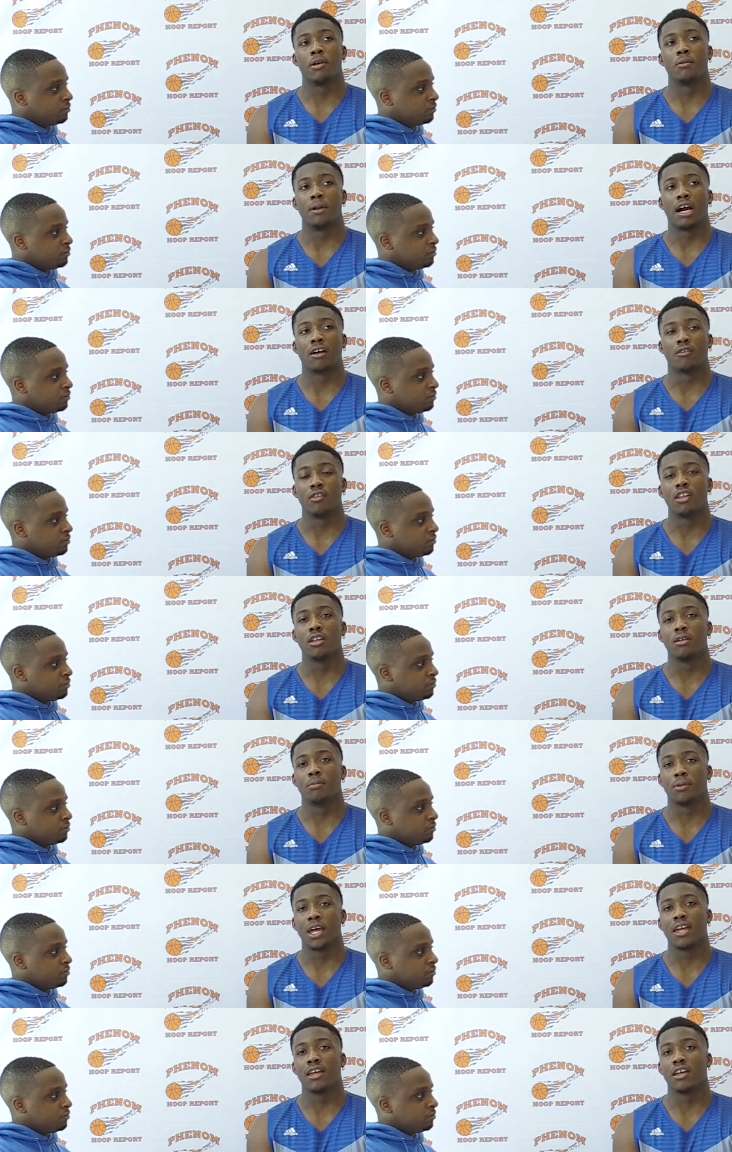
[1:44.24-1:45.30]
Speaker 1: people that I can
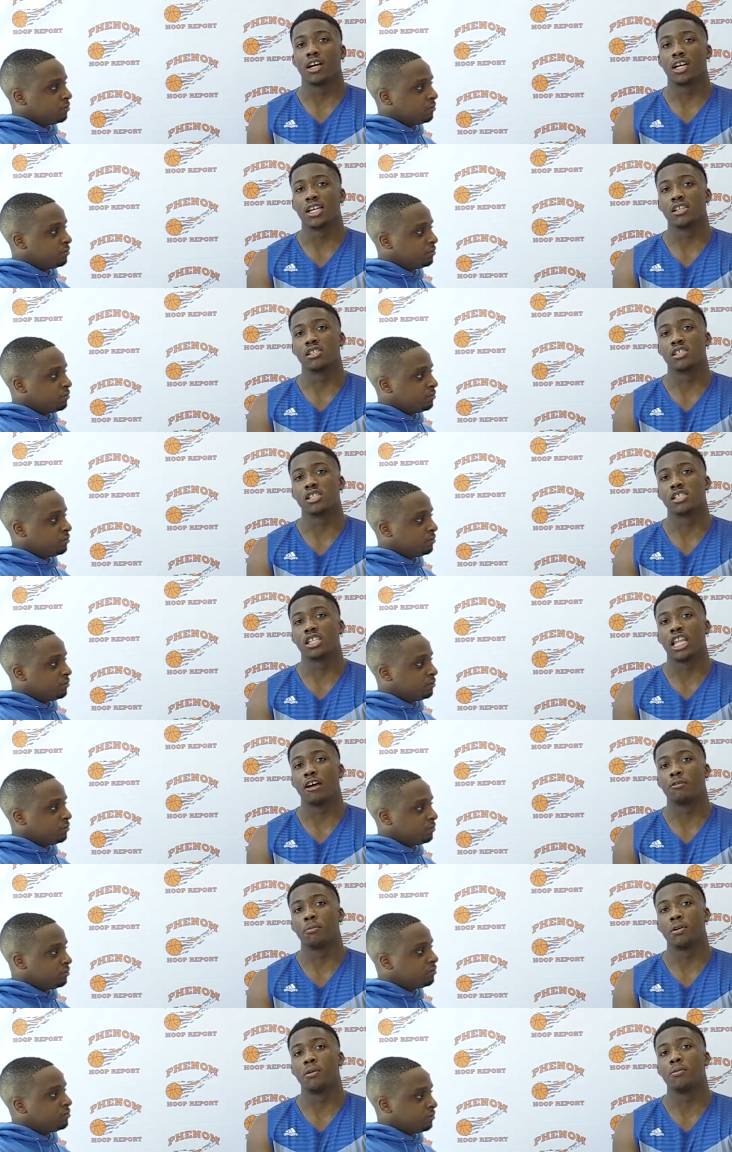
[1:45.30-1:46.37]
really play against six,
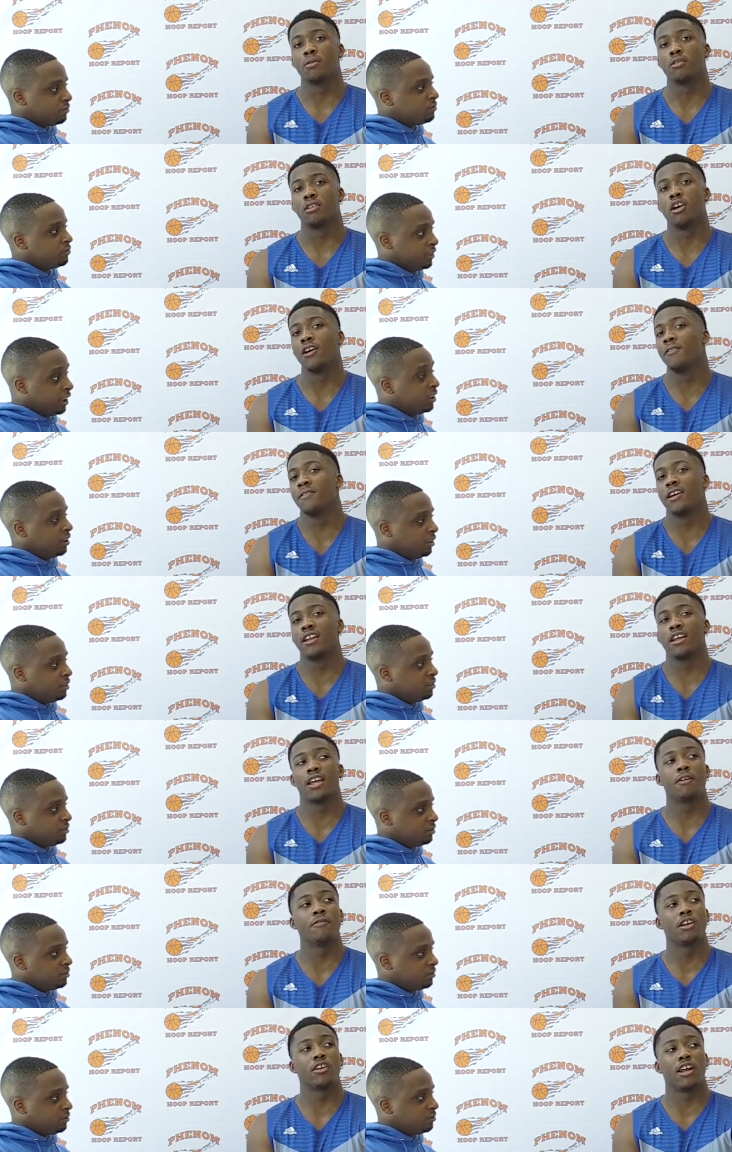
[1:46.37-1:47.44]
eleven people. You know, yeah.
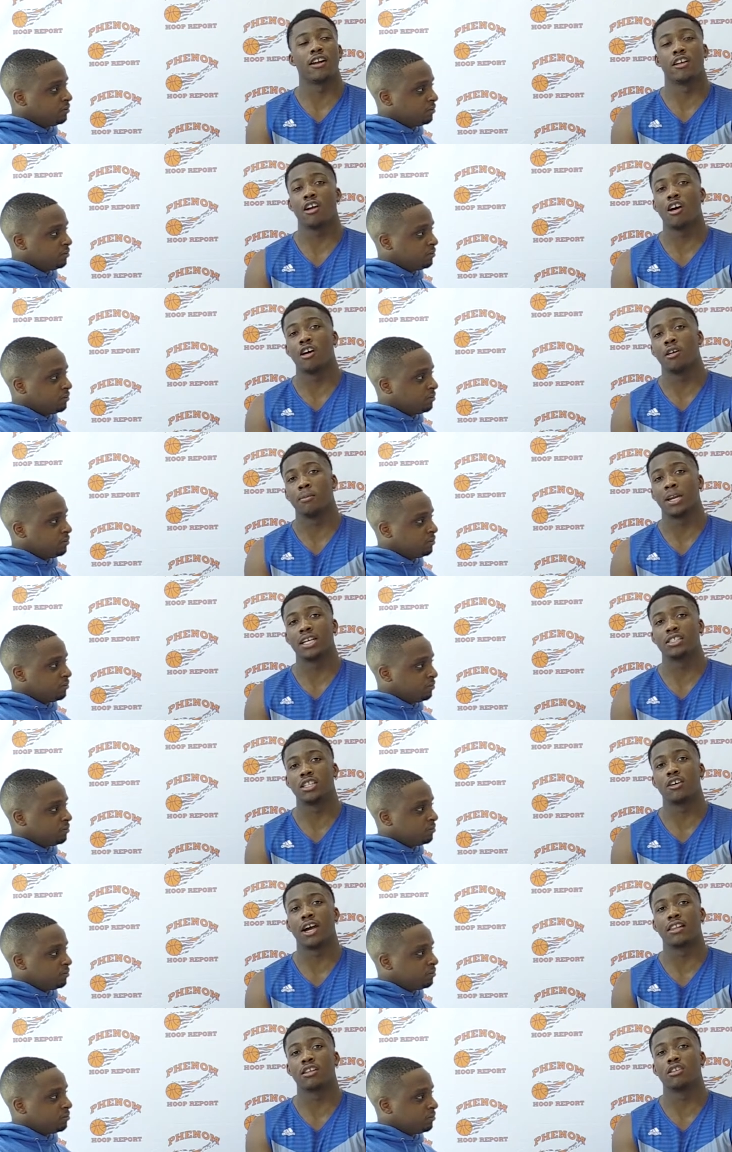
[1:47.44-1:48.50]
even, even though they're young, but they
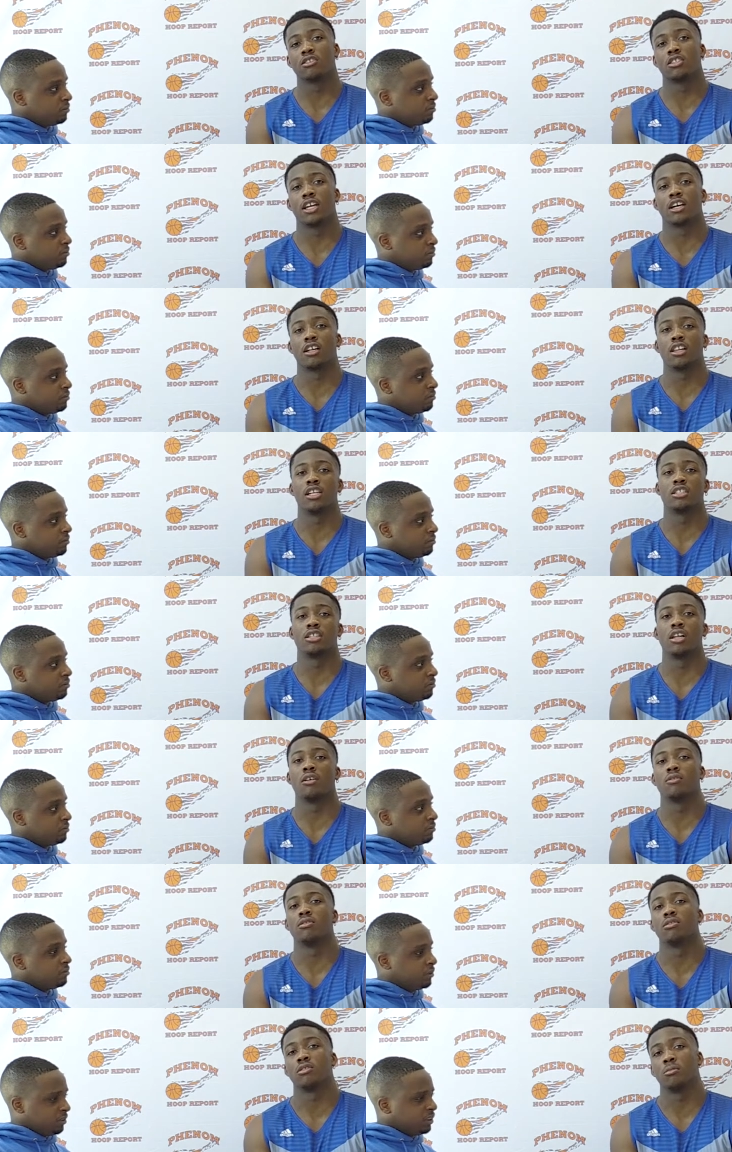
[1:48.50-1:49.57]
still have to go to their collegiate
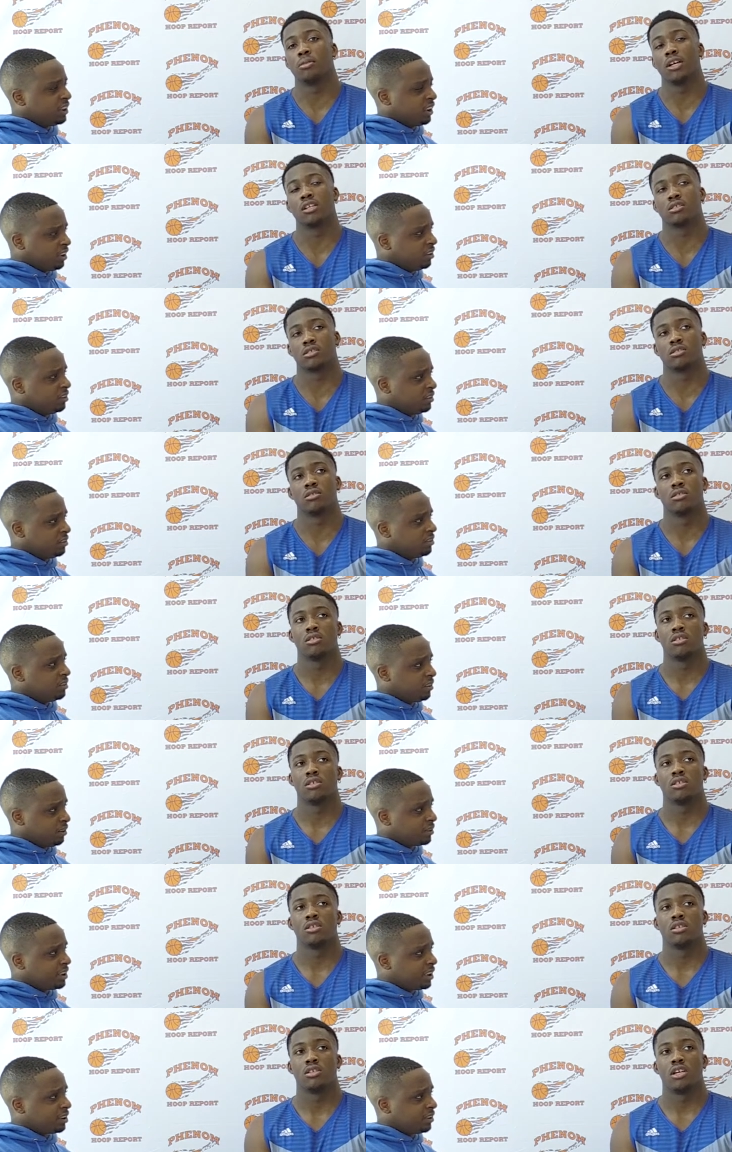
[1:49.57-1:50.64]
level to play. Yeah. So
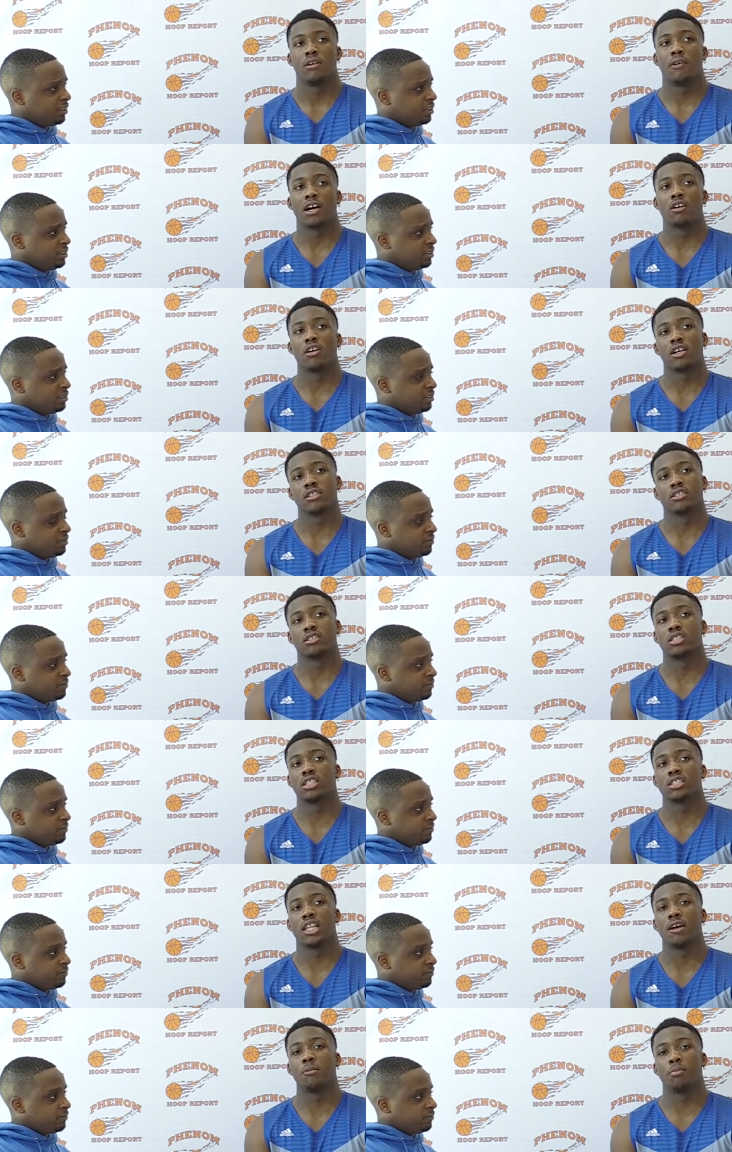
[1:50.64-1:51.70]
yeah. if I go against a
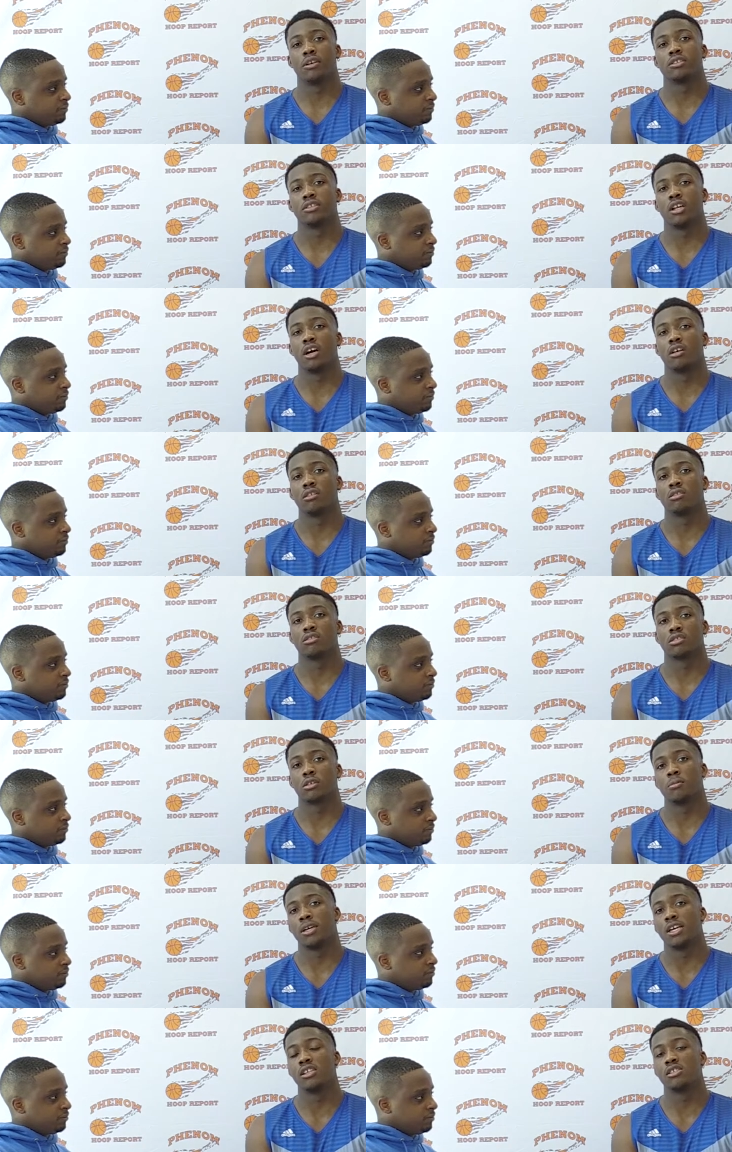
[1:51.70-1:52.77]
six, eleven person now, it's
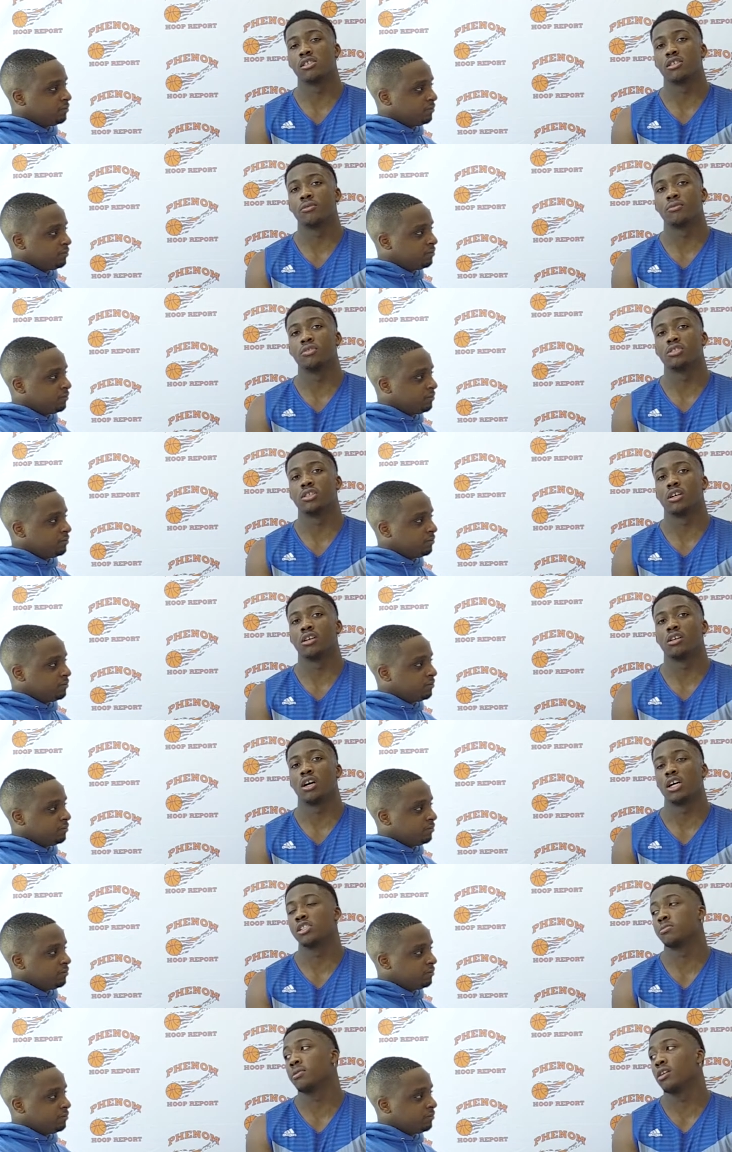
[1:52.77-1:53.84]
gonna be easier in the future.
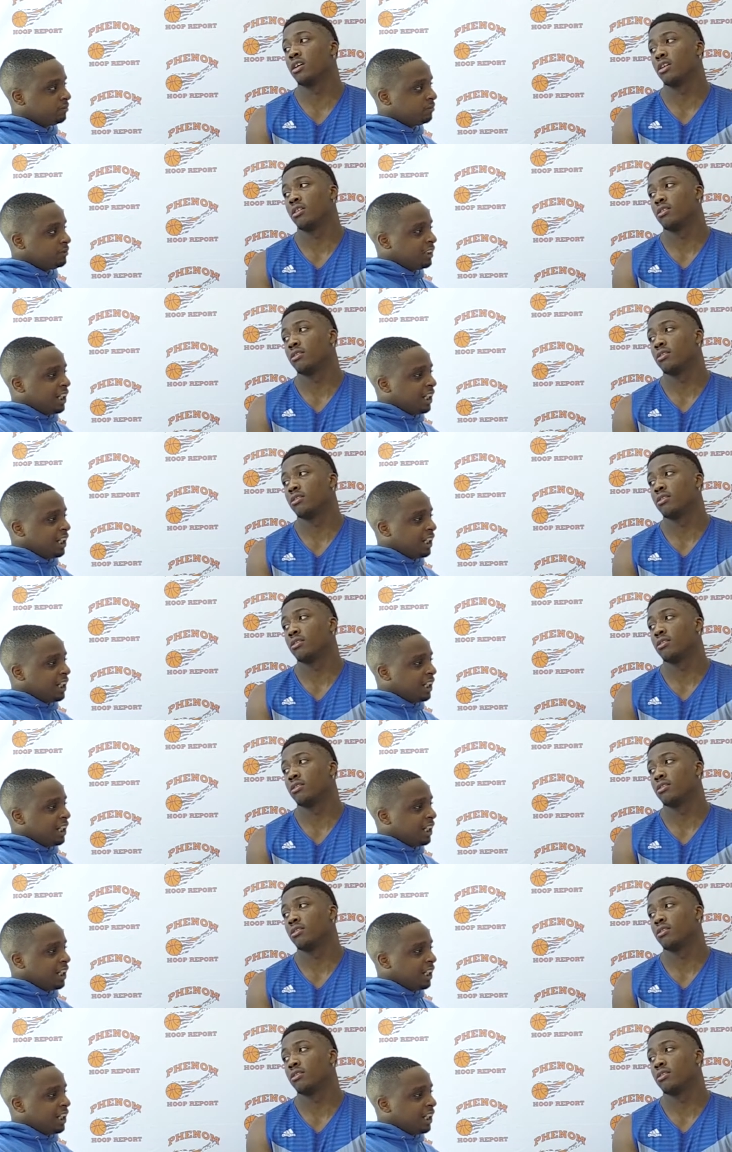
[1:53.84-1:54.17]
I, I expect.